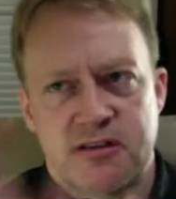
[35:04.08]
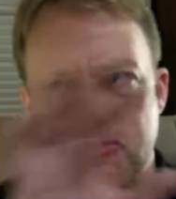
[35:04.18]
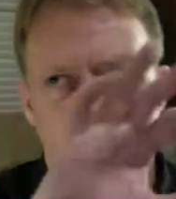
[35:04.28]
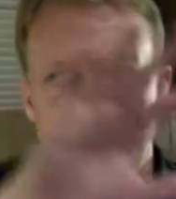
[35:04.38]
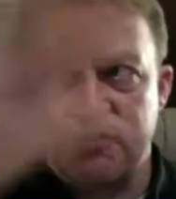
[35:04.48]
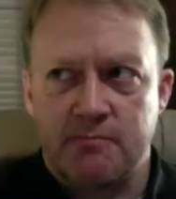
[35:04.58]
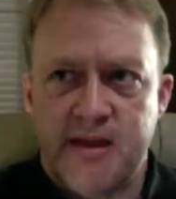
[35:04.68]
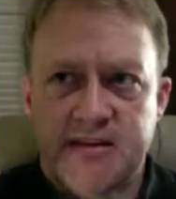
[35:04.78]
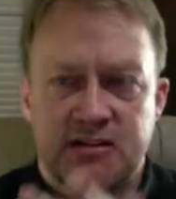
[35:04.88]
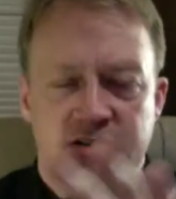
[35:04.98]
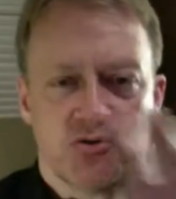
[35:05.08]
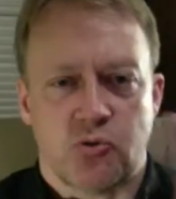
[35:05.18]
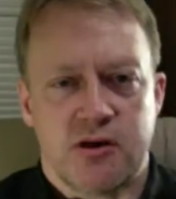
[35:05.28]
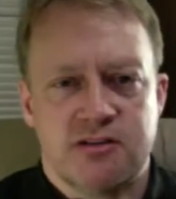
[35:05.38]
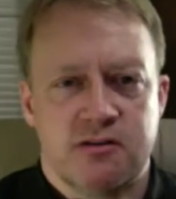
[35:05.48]
and they told these amazing
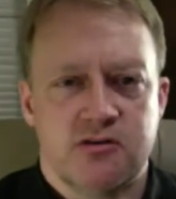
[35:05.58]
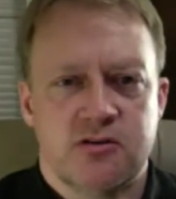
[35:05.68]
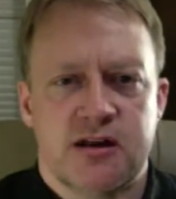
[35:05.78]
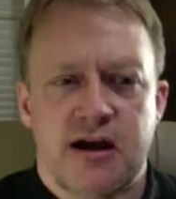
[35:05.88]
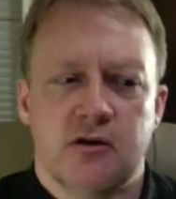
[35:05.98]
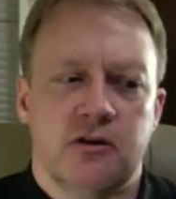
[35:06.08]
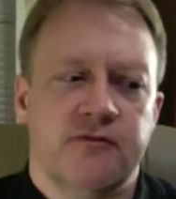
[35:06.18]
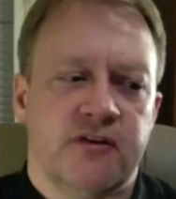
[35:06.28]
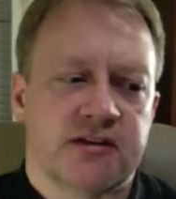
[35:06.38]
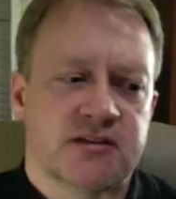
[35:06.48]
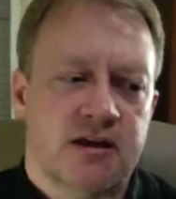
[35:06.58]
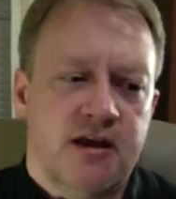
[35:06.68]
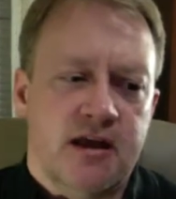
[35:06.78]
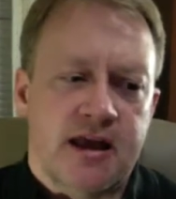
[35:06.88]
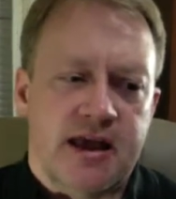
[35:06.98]
stories and using hieroglyphics.
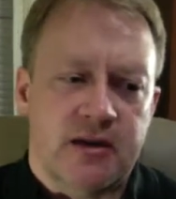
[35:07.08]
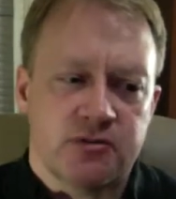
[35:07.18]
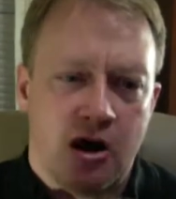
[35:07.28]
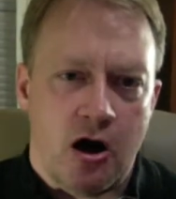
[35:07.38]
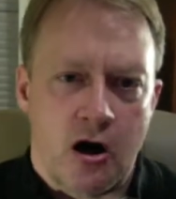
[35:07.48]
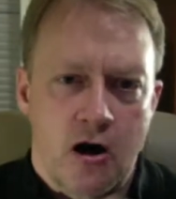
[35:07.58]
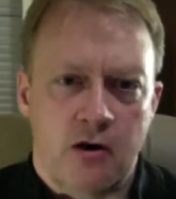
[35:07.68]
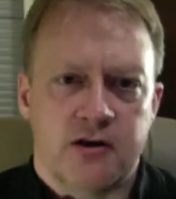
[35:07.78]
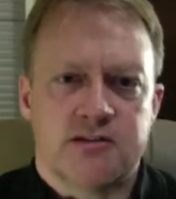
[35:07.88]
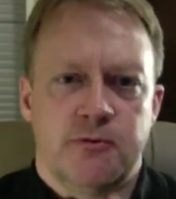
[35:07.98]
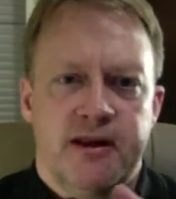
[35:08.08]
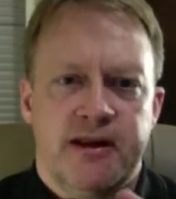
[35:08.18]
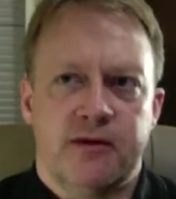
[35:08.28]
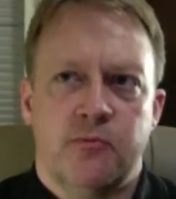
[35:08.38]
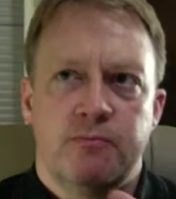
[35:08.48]
And it was all
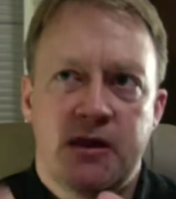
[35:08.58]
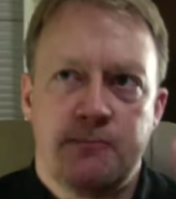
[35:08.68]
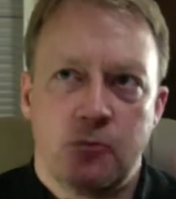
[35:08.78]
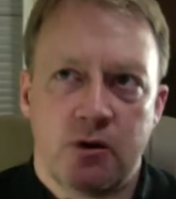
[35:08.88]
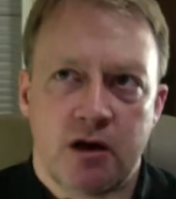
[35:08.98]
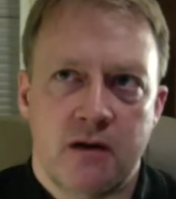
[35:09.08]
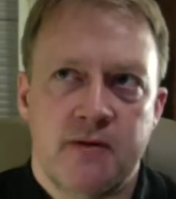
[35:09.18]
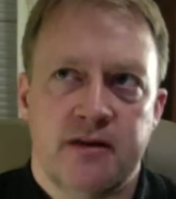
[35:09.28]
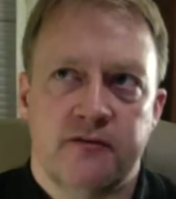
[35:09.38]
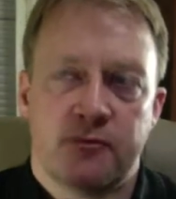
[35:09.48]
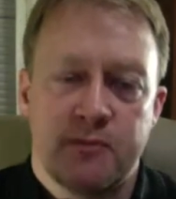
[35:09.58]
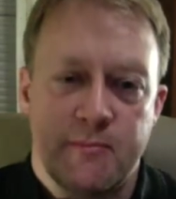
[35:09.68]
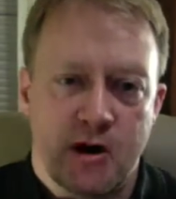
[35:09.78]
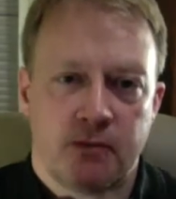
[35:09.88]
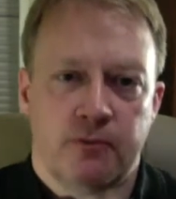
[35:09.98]
explaining when people would come in from the
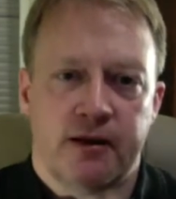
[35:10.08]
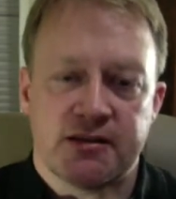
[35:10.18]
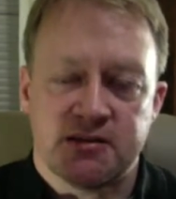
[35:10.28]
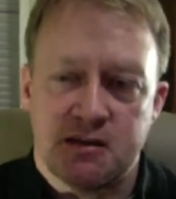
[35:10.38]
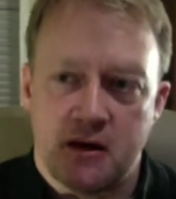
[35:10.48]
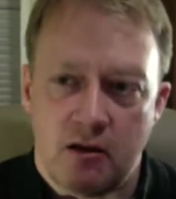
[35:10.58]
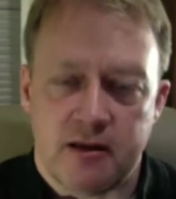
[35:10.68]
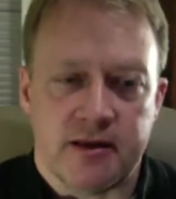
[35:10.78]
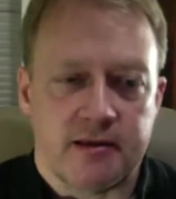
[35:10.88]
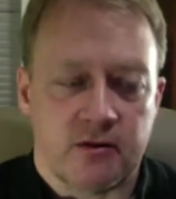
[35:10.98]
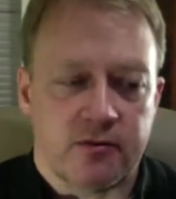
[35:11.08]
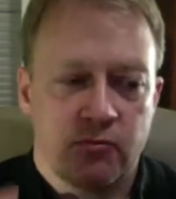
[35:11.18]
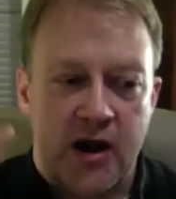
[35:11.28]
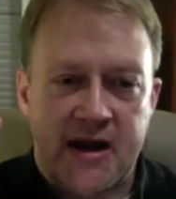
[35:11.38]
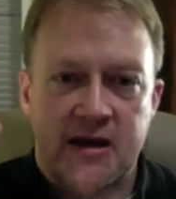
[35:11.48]
marketplace, the
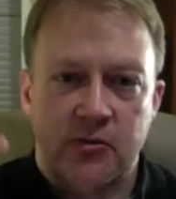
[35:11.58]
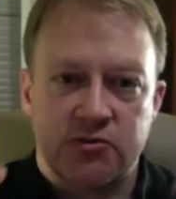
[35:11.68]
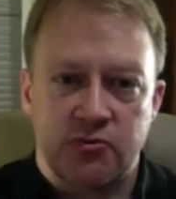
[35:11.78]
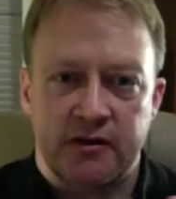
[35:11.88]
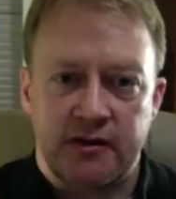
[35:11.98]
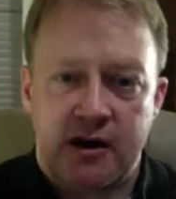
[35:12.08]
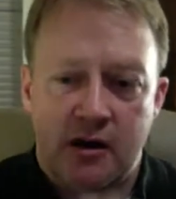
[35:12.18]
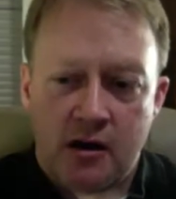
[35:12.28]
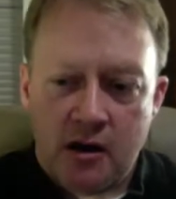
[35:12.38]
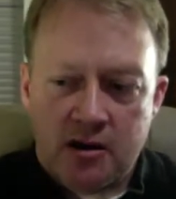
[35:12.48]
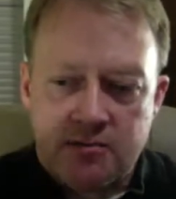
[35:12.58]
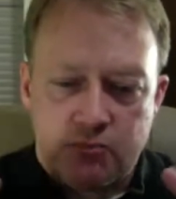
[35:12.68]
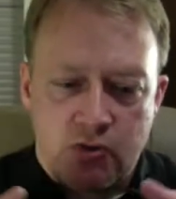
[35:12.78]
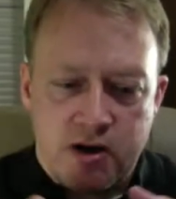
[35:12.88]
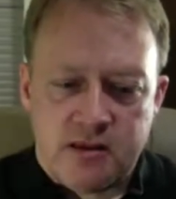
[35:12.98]
writing was really there to
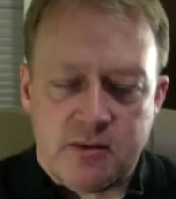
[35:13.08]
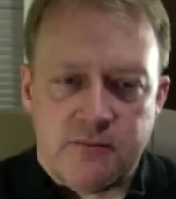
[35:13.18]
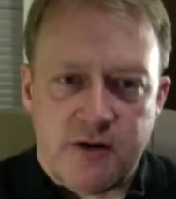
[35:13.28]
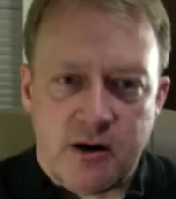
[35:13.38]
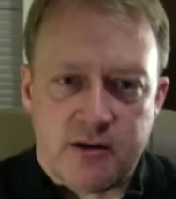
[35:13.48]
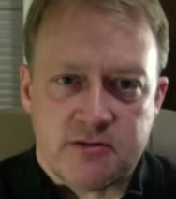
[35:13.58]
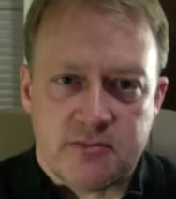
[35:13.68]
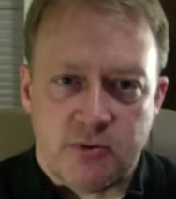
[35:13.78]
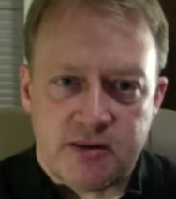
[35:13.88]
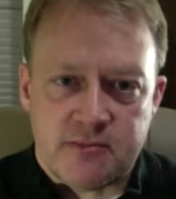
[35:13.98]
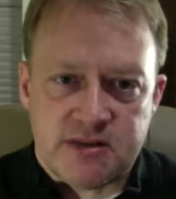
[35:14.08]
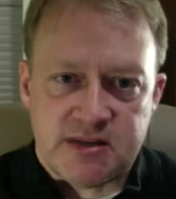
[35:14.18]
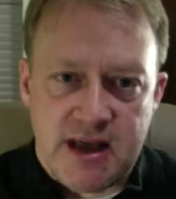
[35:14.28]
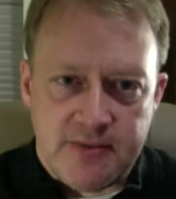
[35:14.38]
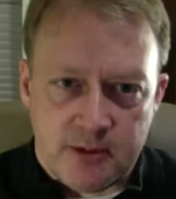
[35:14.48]
bring them
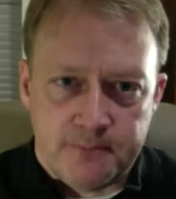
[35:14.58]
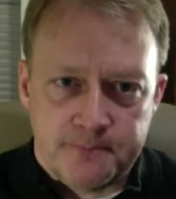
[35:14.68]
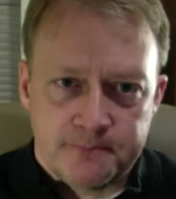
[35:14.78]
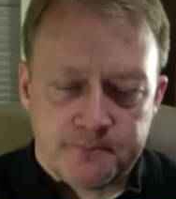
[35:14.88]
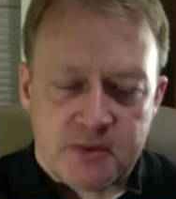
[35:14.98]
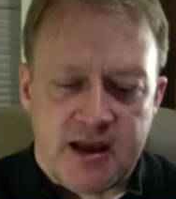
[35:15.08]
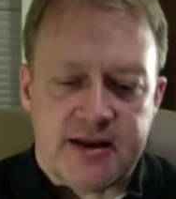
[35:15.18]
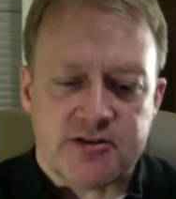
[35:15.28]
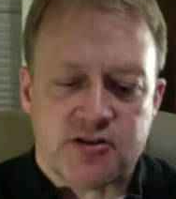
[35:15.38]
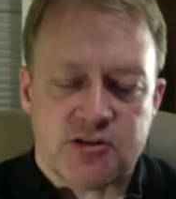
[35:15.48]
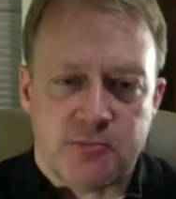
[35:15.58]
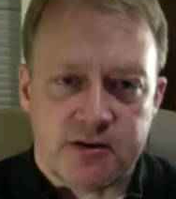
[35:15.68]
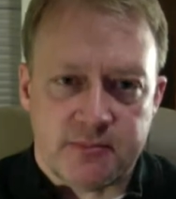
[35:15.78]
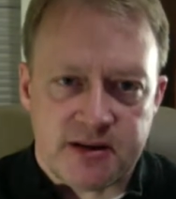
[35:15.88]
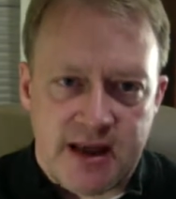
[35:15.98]
together. And not just to bring
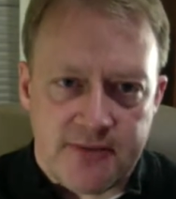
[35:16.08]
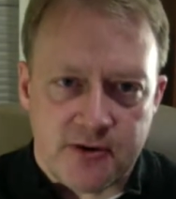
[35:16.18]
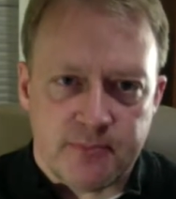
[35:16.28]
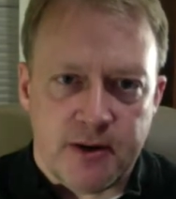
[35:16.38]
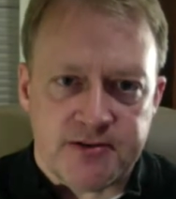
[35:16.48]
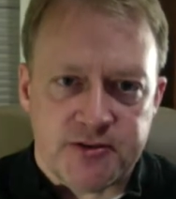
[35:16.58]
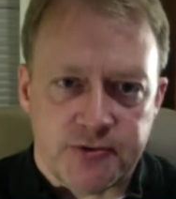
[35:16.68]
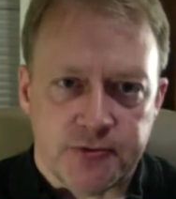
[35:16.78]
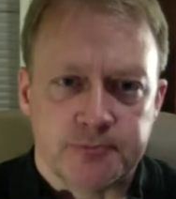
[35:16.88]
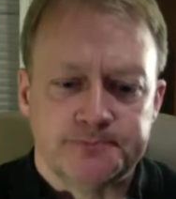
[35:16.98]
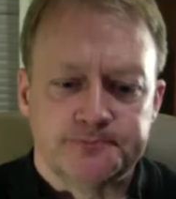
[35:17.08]
them together, but to